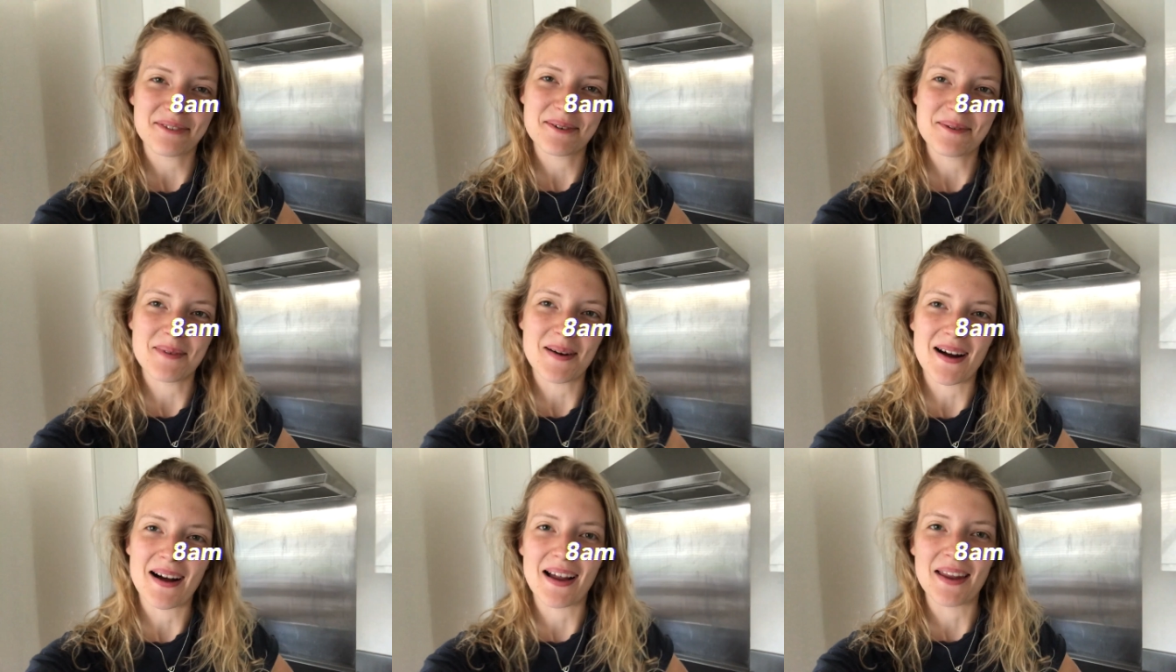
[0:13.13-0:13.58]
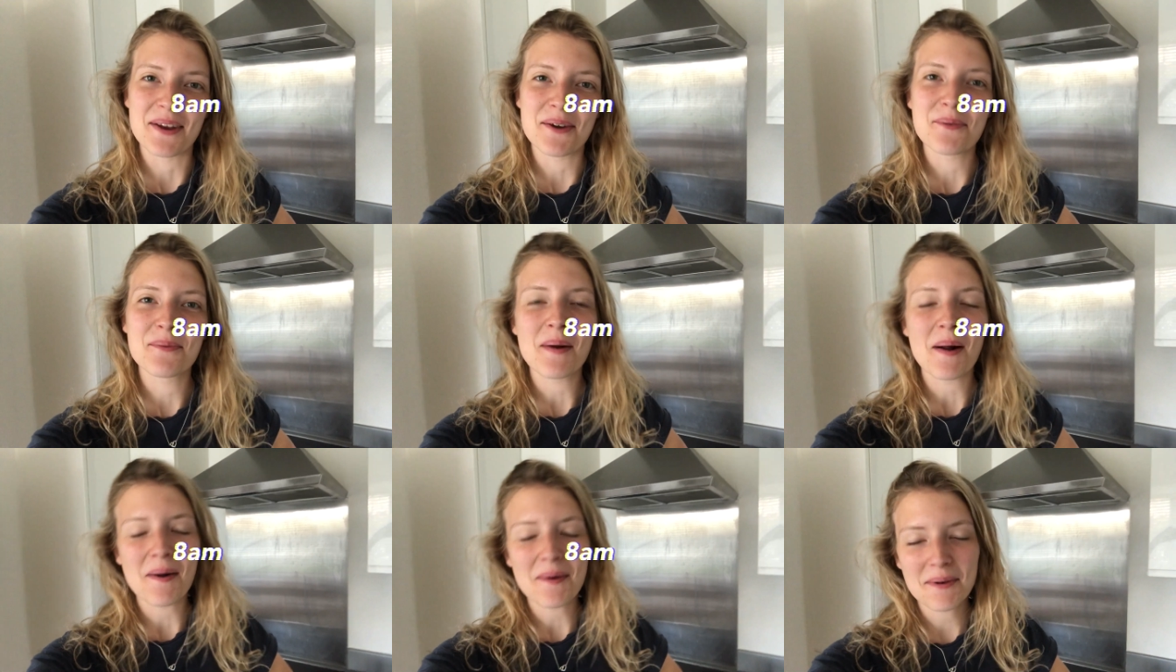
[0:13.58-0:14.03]
everyone,
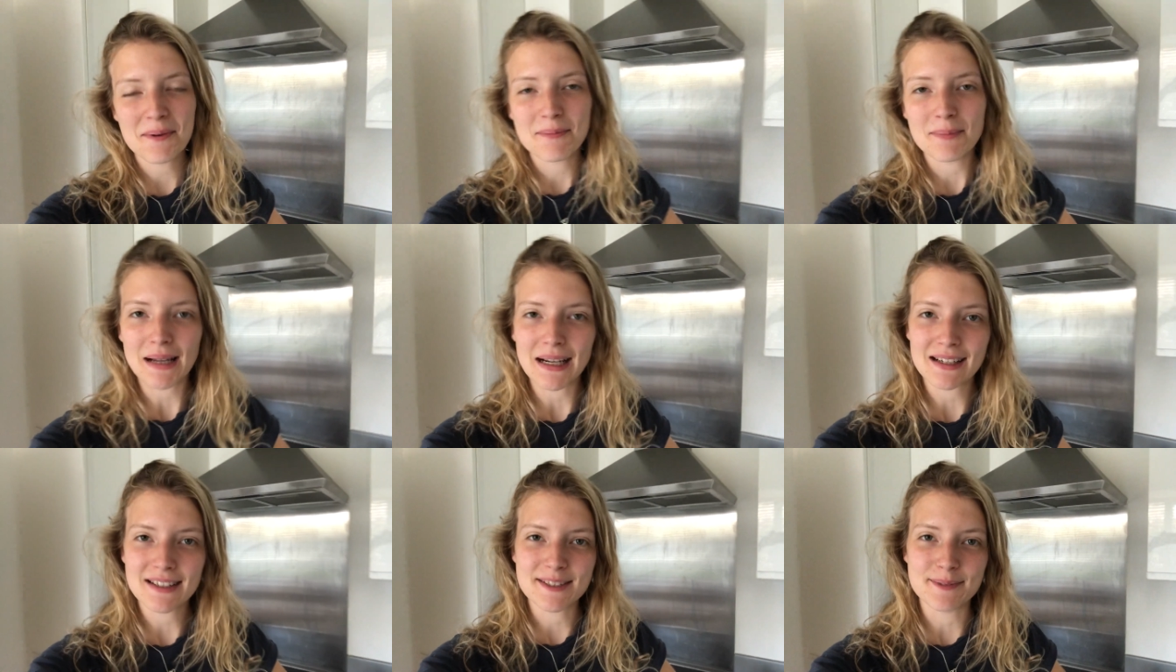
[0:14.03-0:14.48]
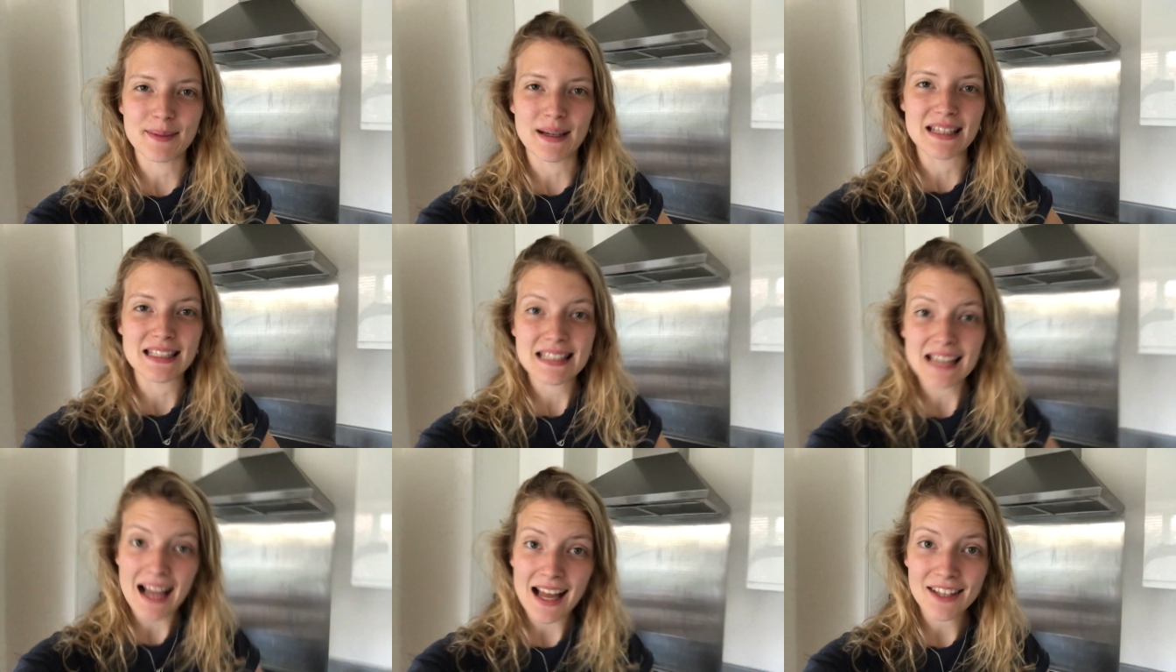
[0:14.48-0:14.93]
welcome back to my
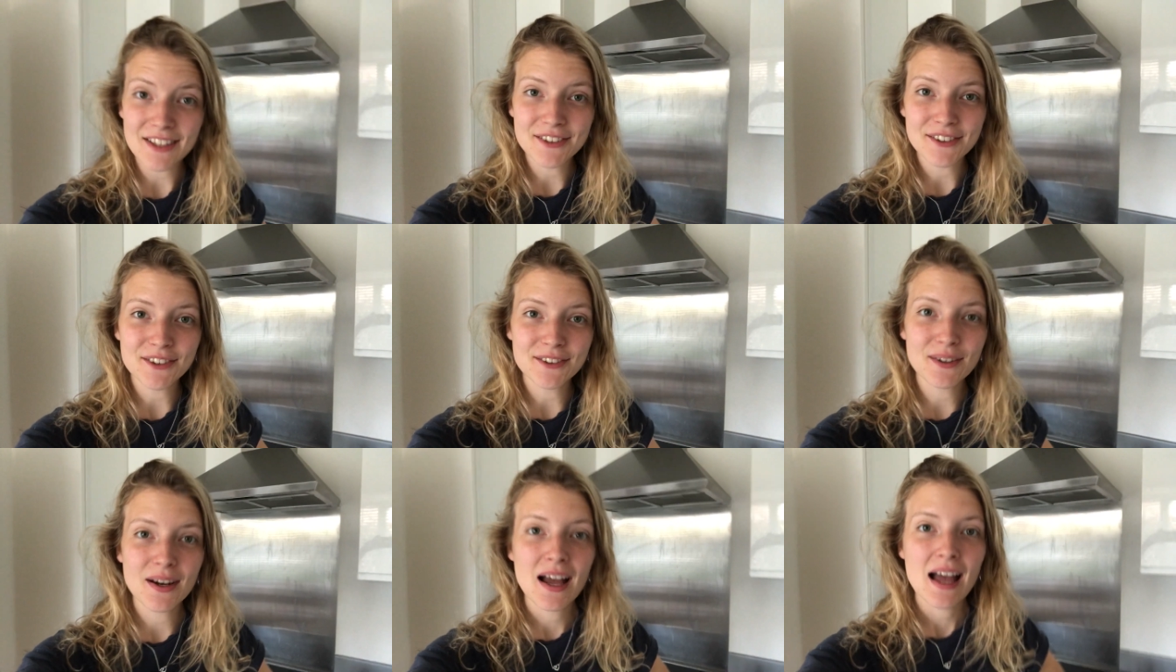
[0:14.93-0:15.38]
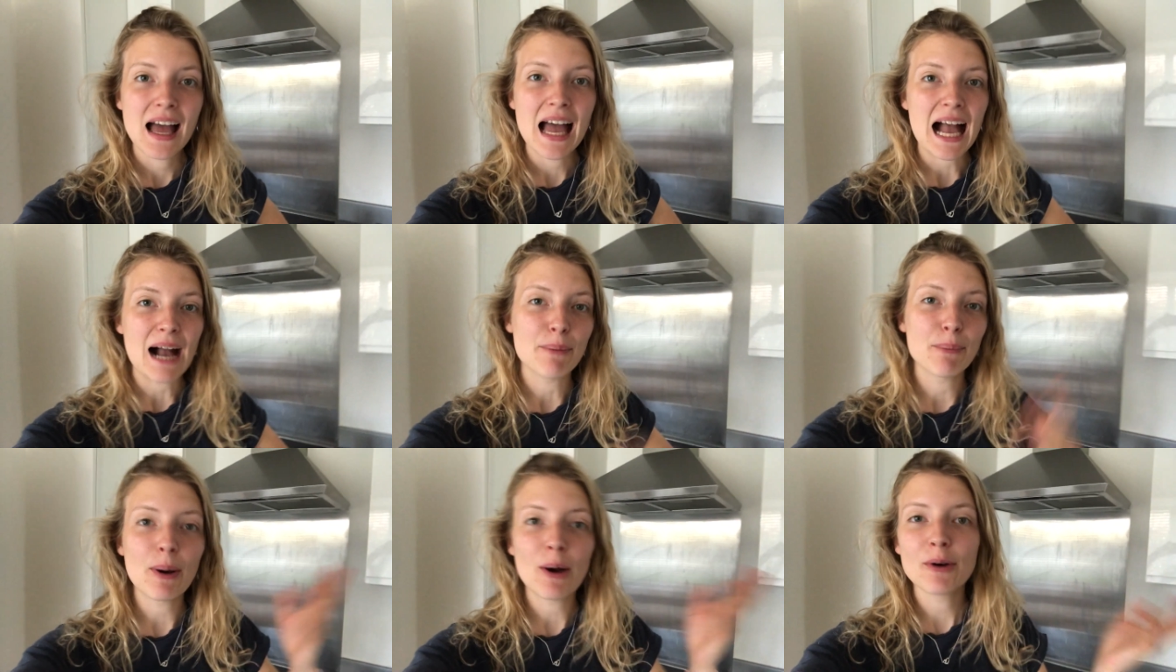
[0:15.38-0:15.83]
channel
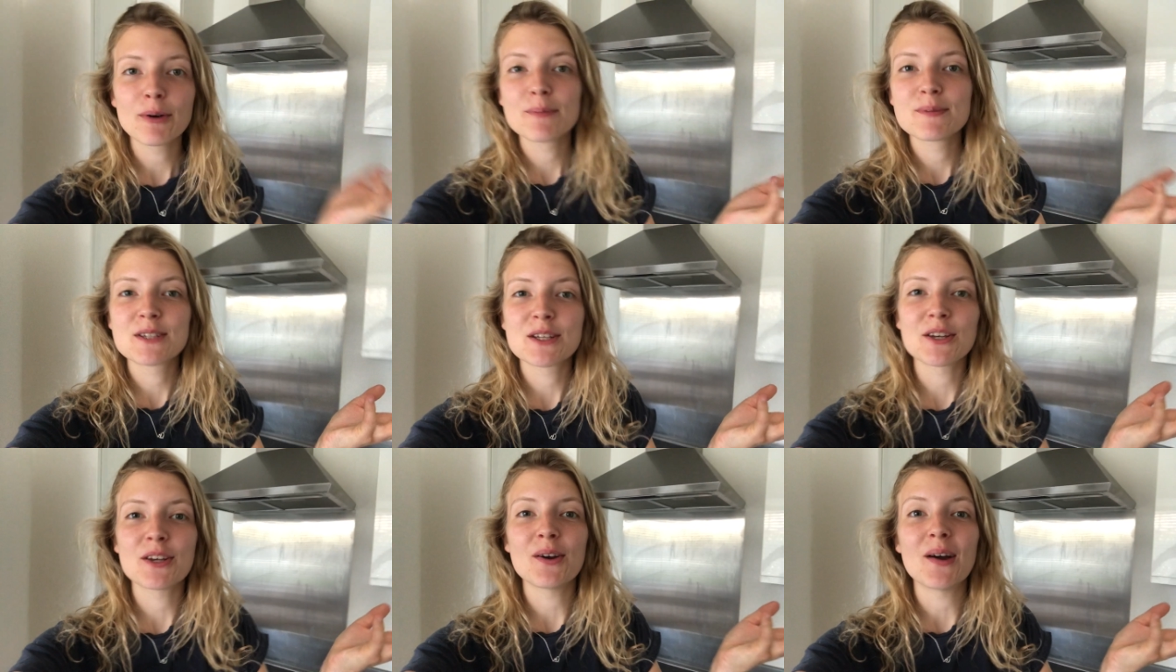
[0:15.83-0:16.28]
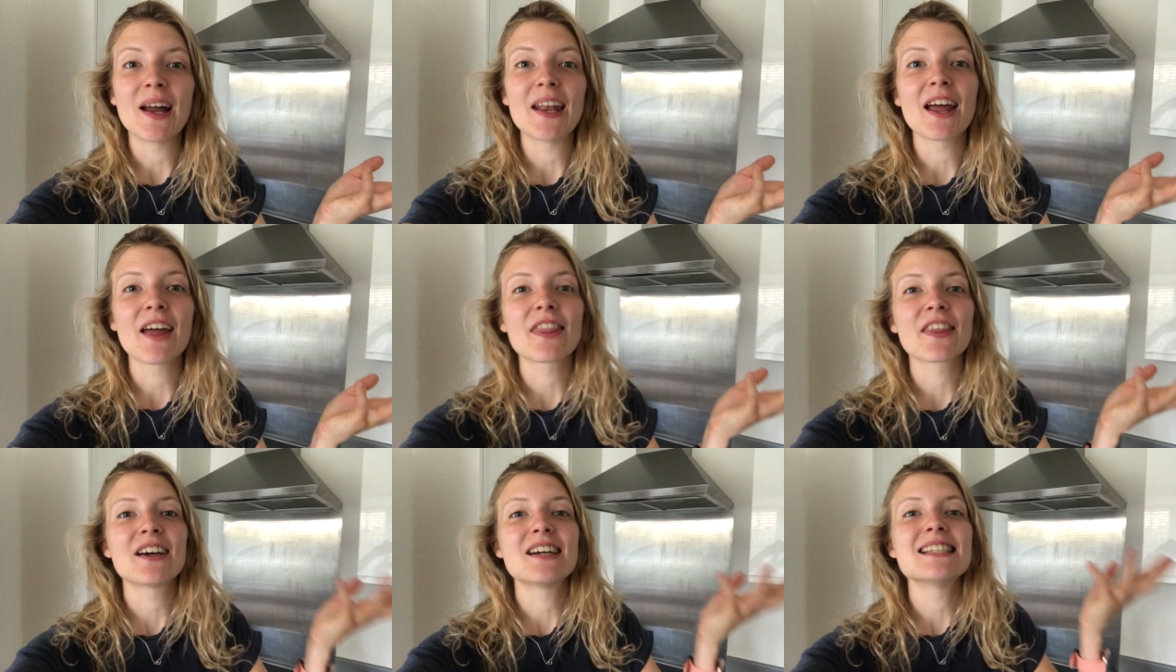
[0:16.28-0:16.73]
and welcome to
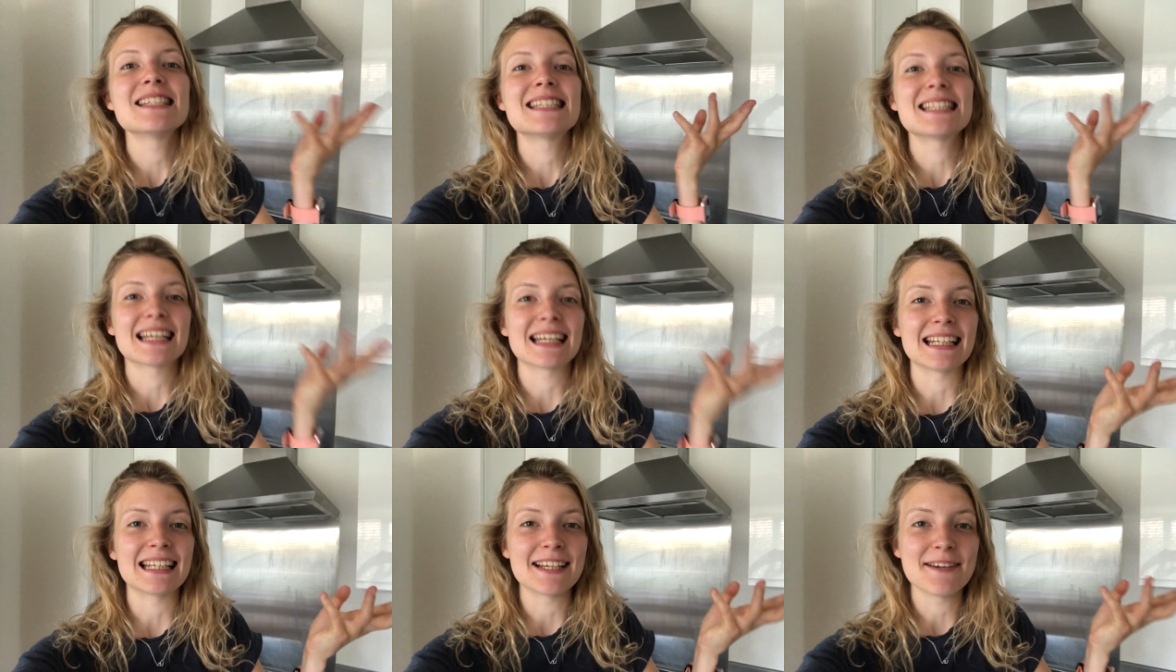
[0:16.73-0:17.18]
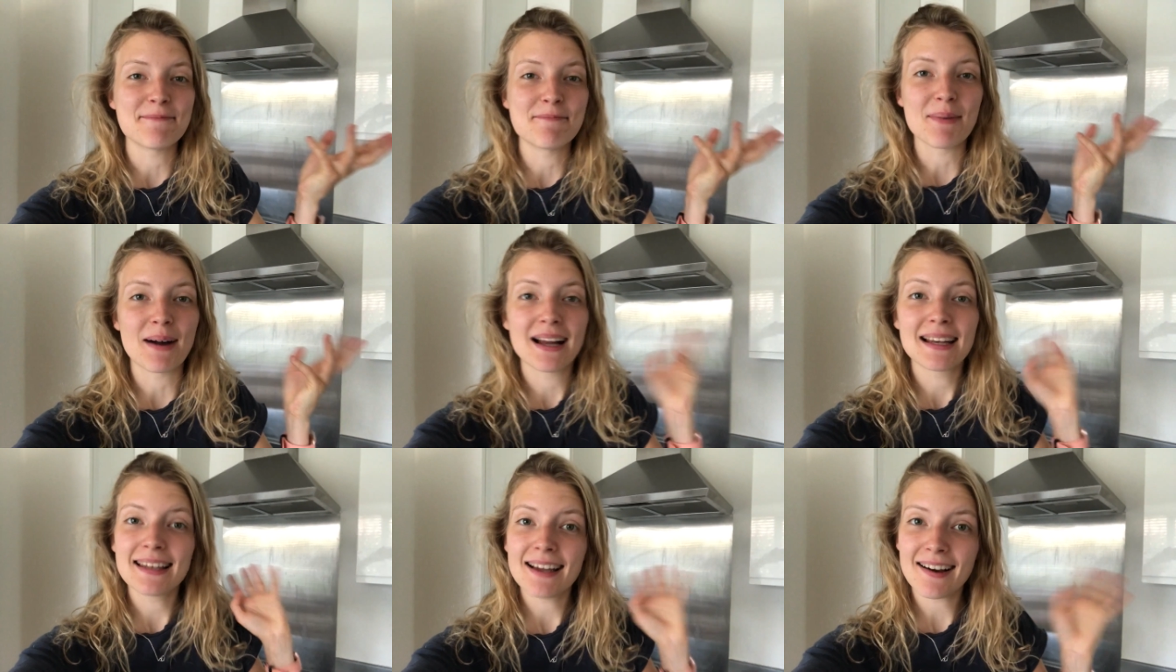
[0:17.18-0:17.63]
another day in
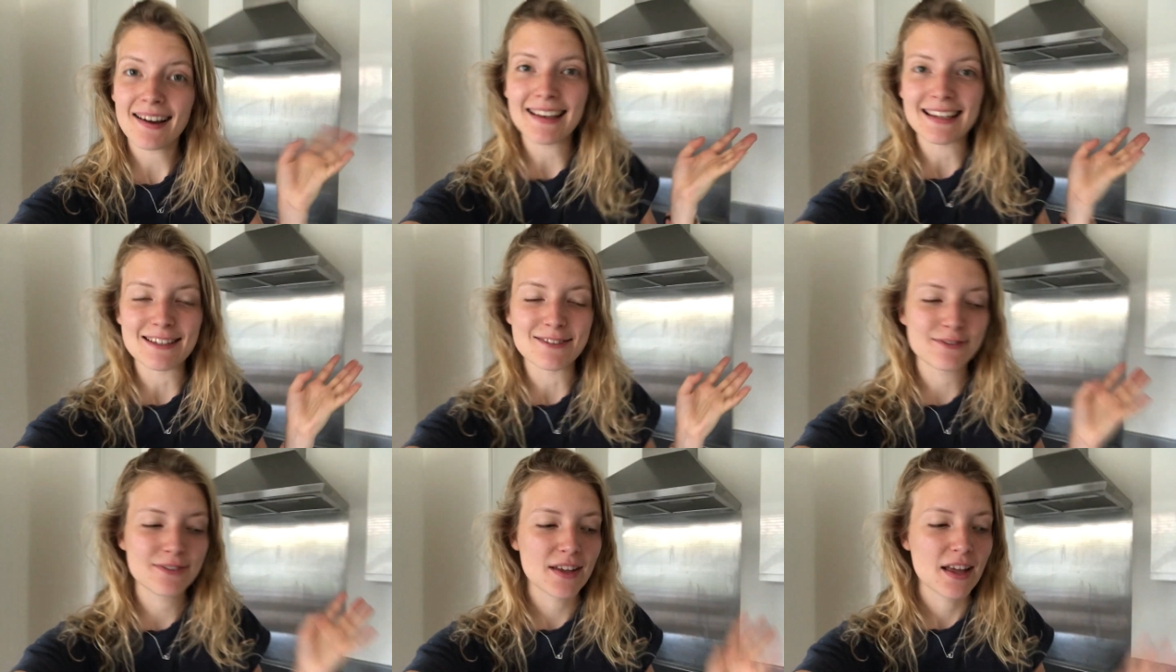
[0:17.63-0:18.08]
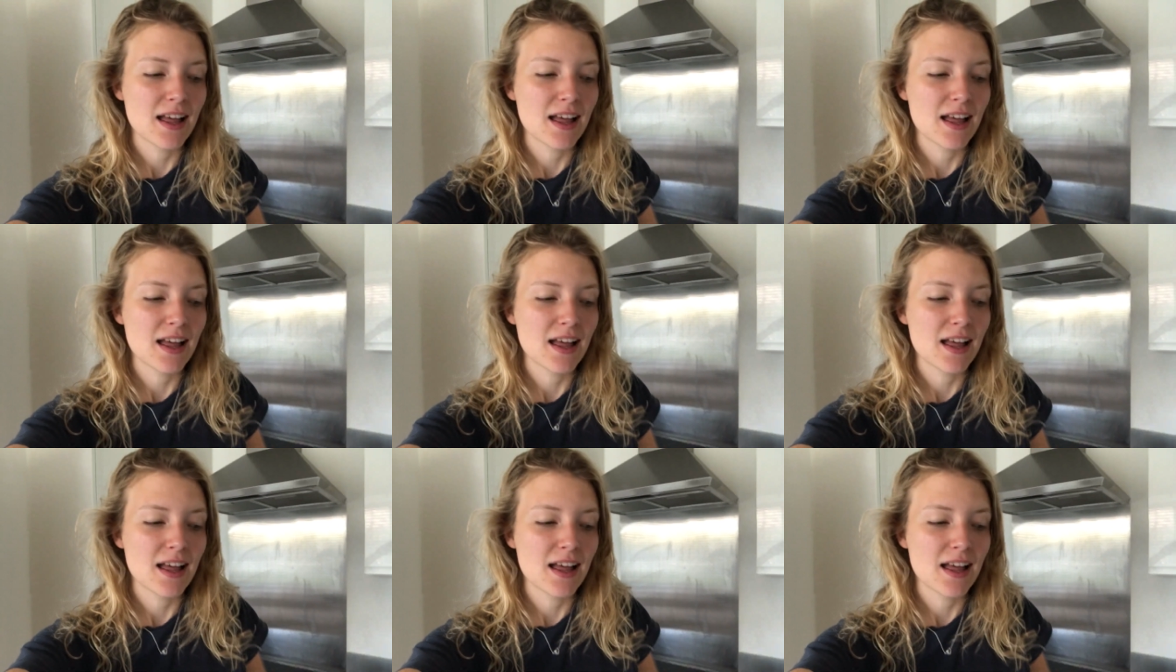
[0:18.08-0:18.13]
my life.